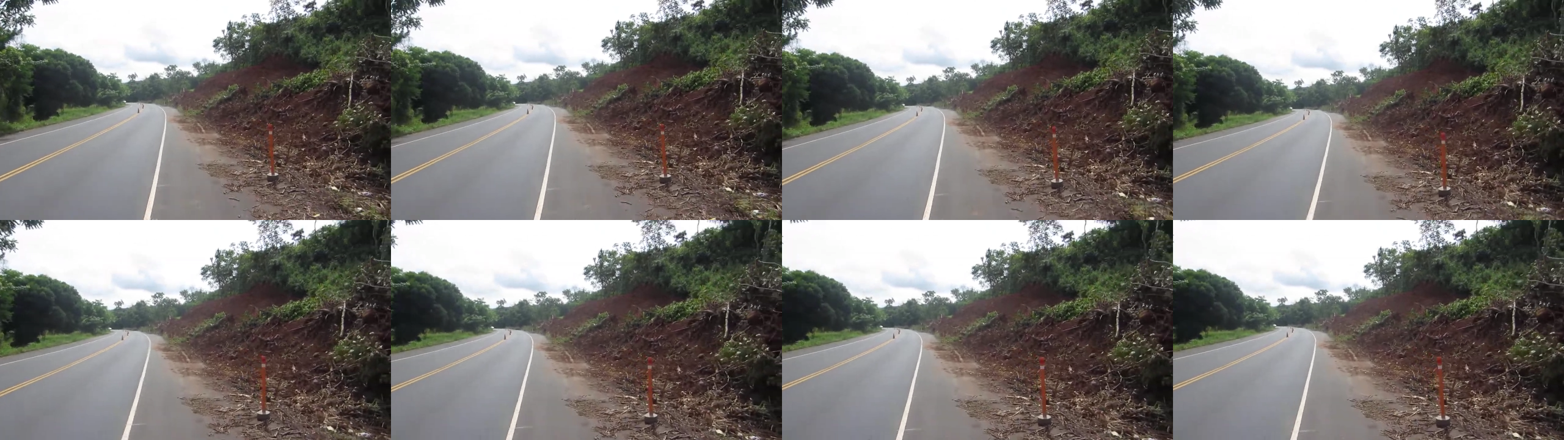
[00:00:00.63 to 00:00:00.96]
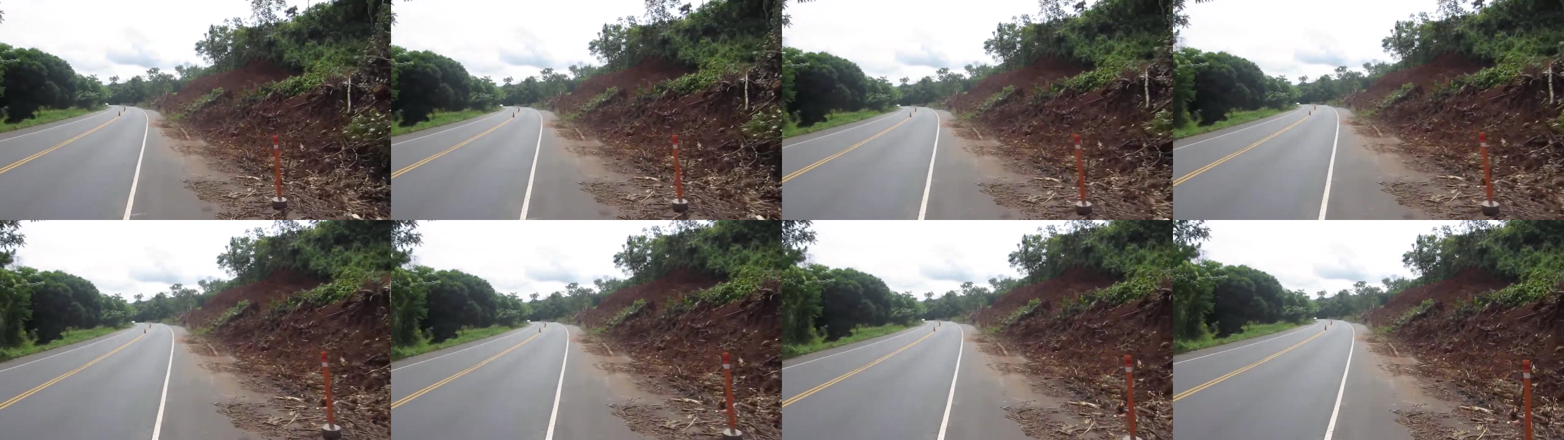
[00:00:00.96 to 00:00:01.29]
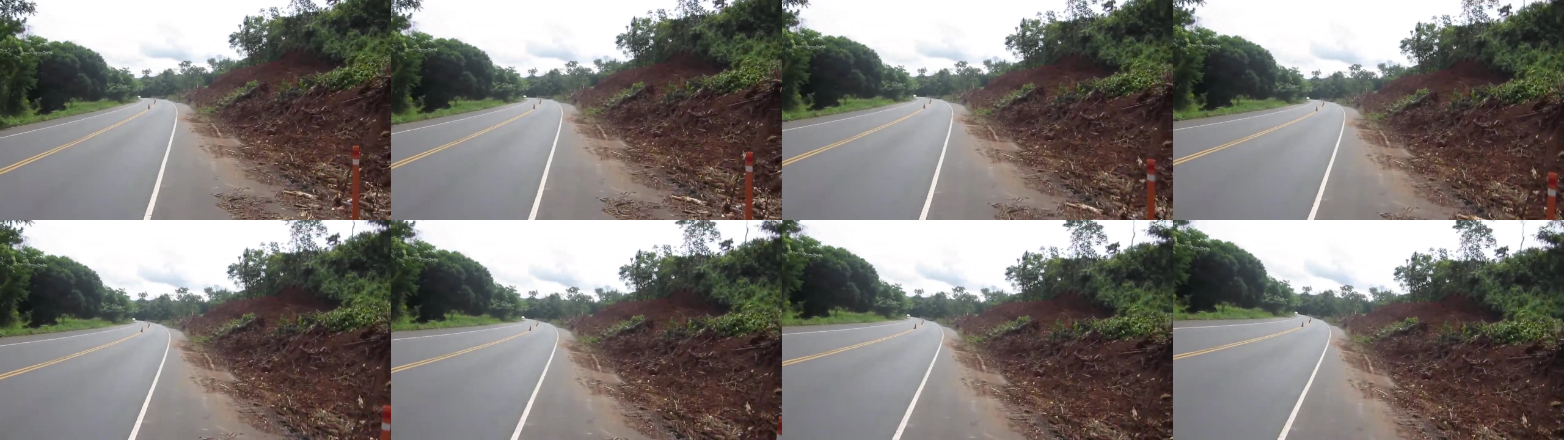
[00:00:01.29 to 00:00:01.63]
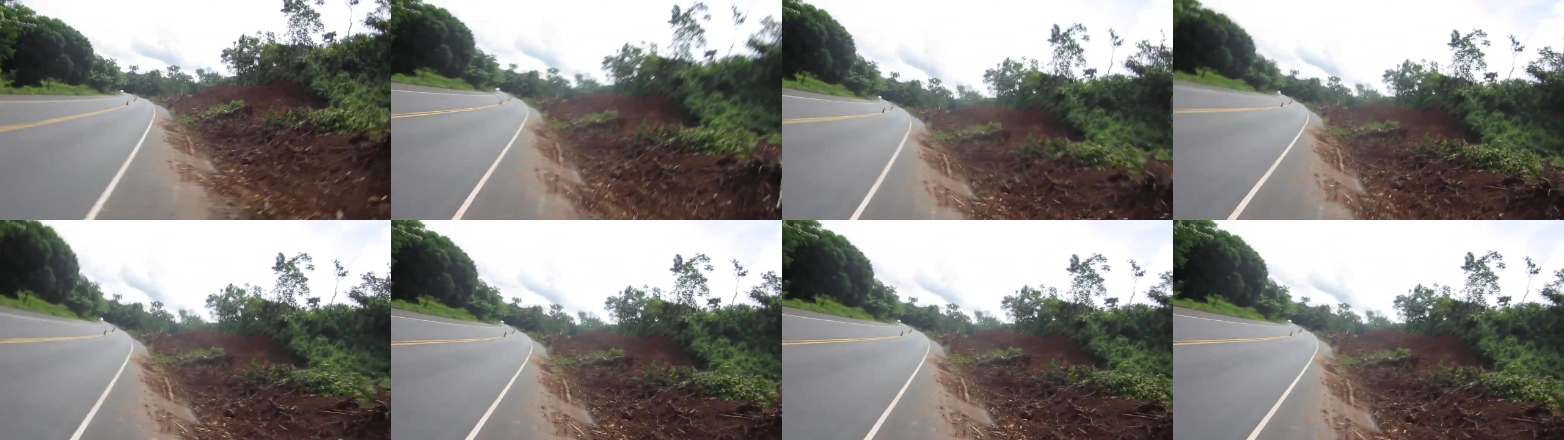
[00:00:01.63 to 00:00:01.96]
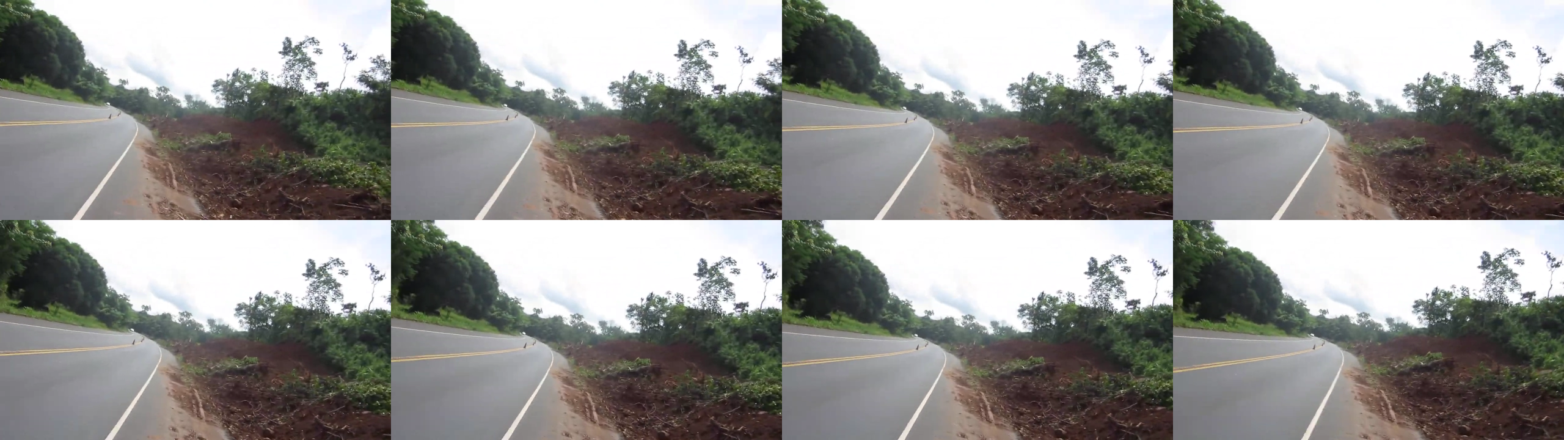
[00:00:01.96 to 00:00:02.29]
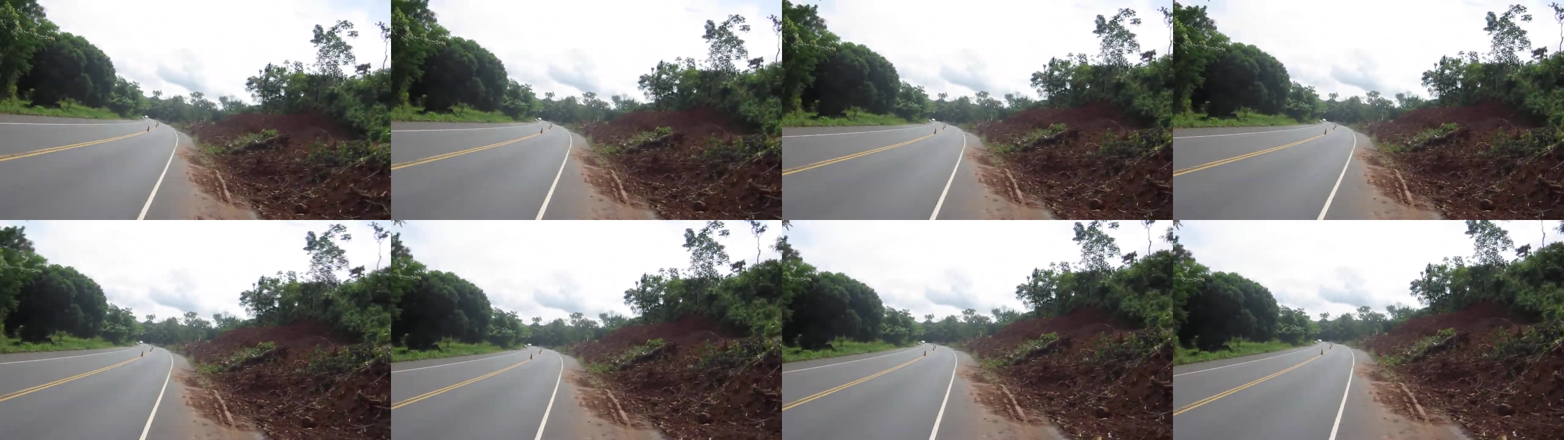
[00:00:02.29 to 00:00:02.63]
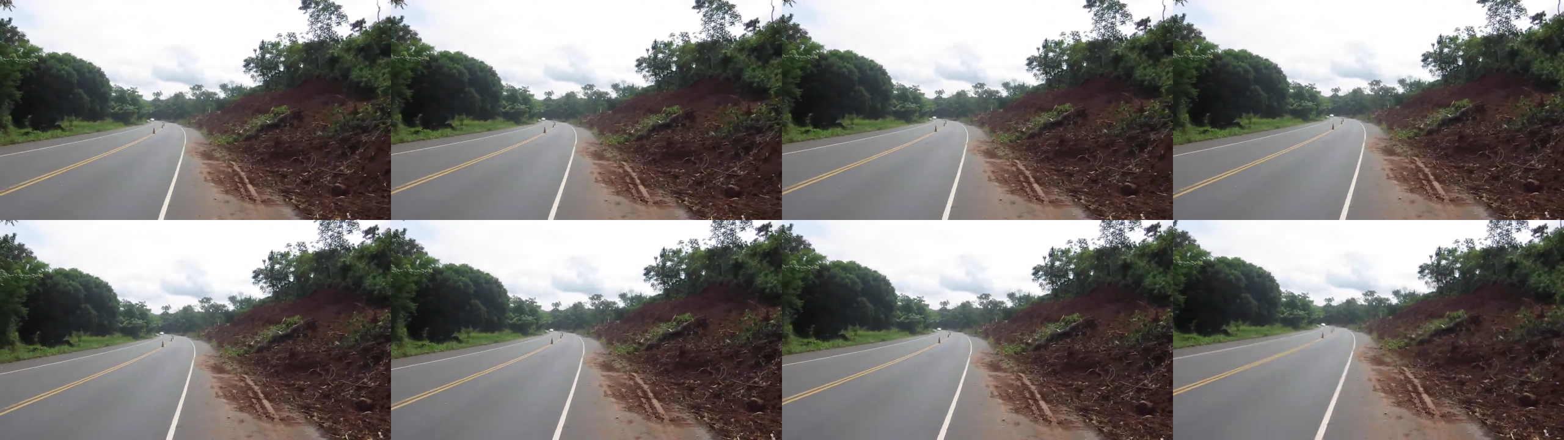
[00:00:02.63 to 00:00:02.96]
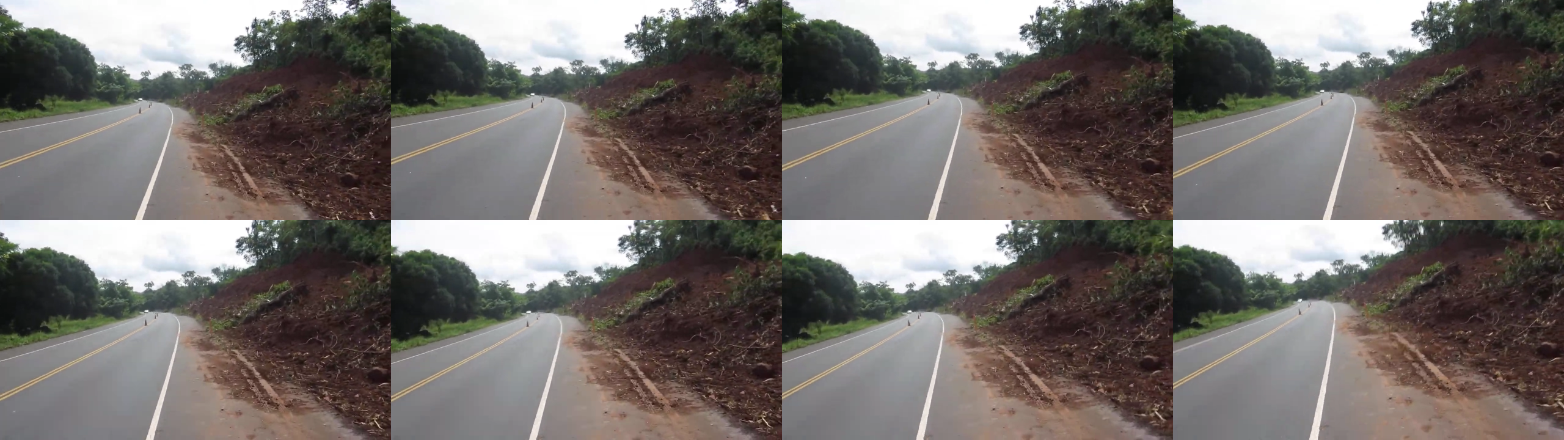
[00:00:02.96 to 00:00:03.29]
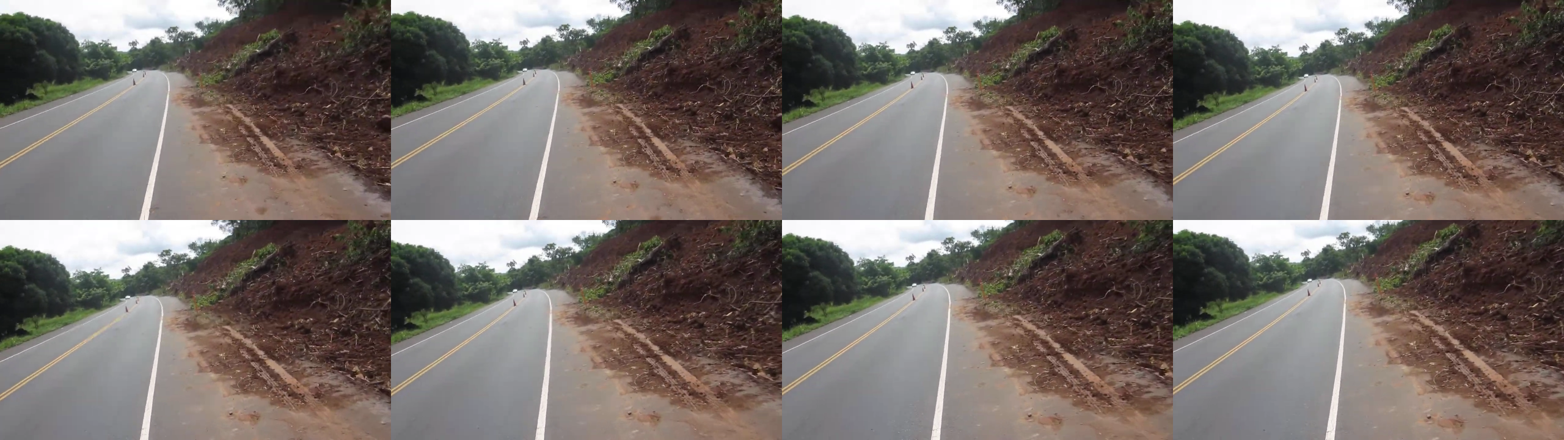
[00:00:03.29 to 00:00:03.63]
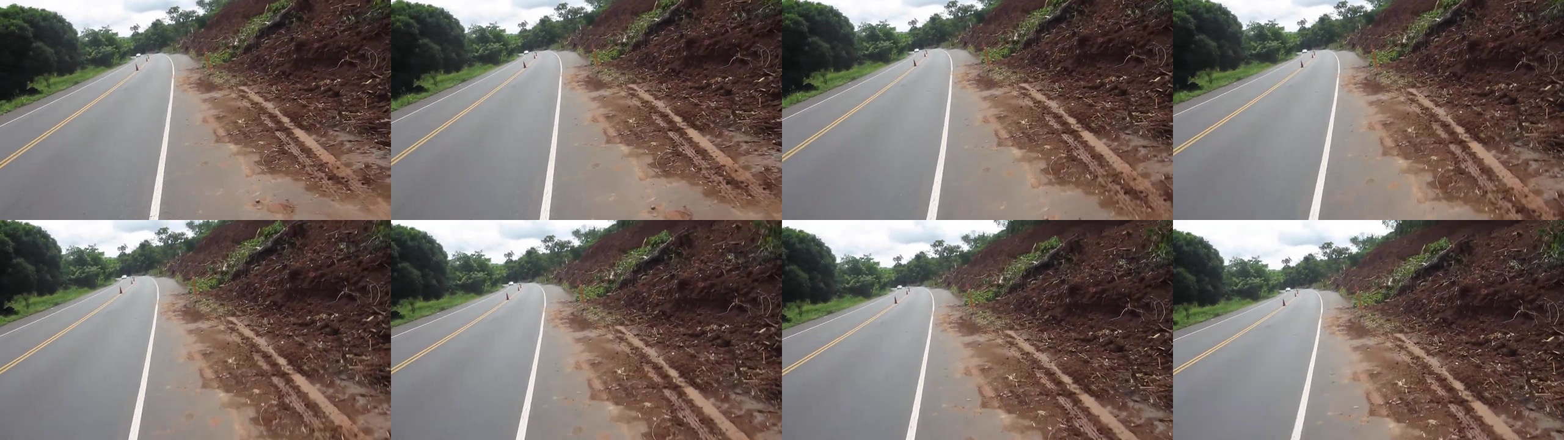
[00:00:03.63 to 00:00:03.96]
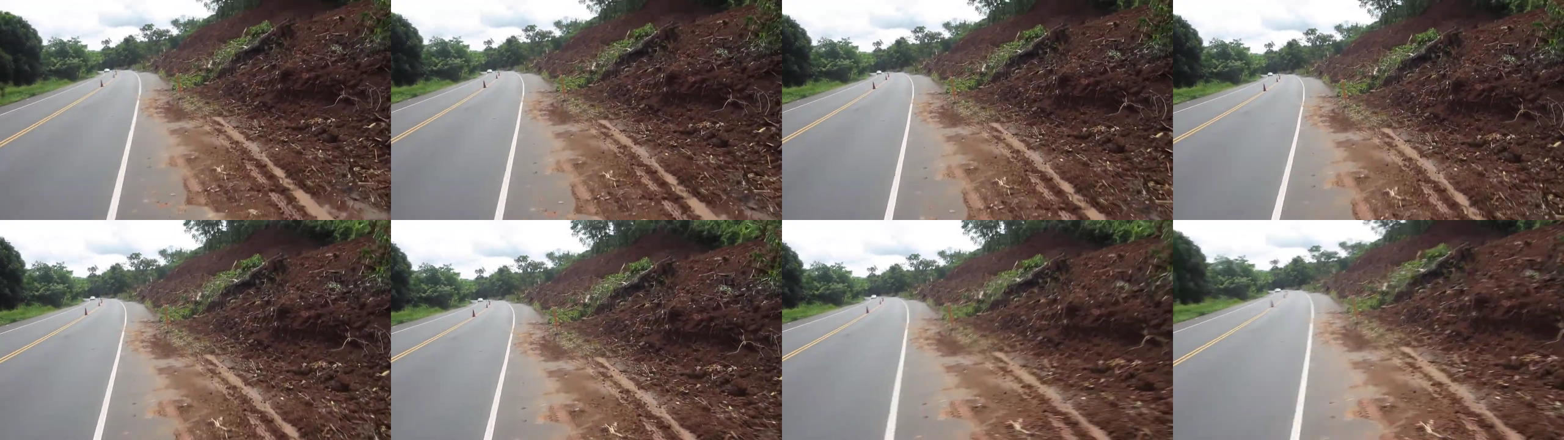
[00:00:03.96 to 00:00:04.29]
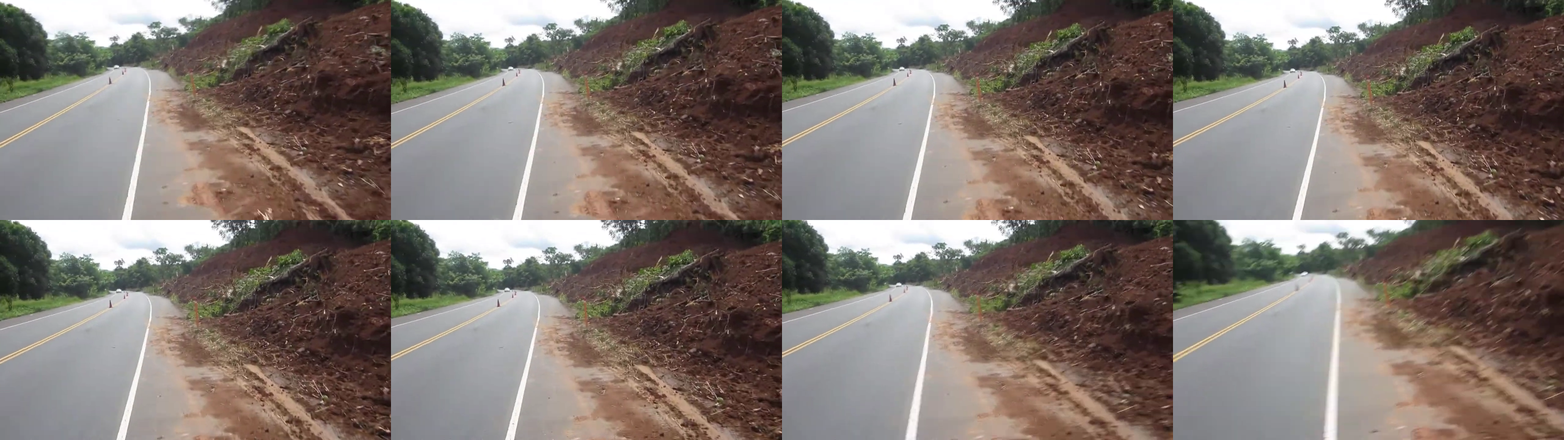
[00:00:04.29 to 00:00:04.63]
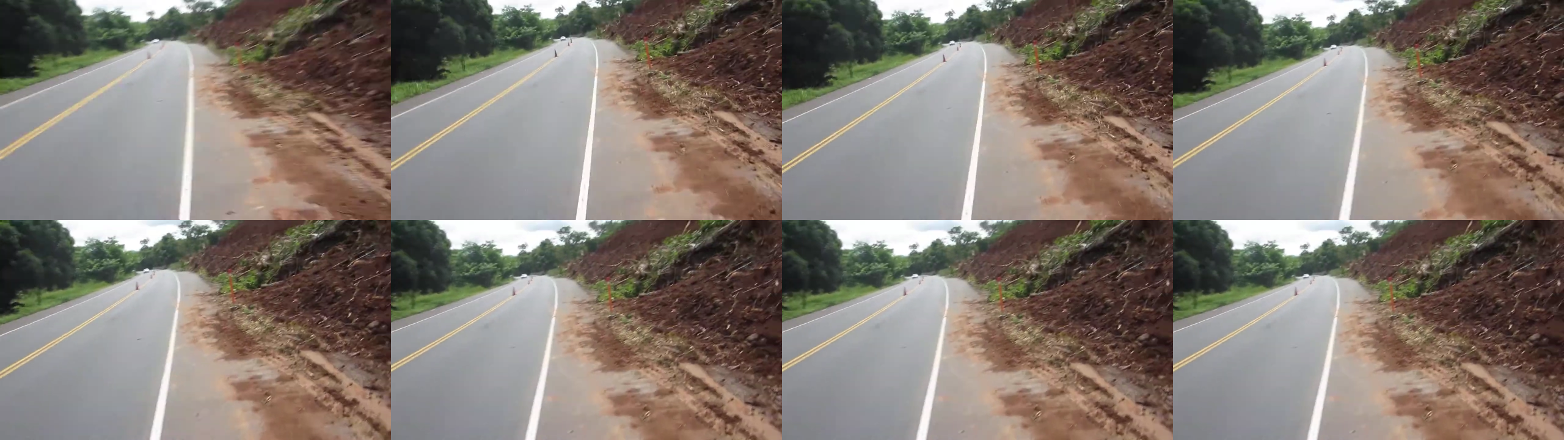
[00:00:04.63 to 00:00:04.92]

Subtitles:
Nobody's mouth can be seen.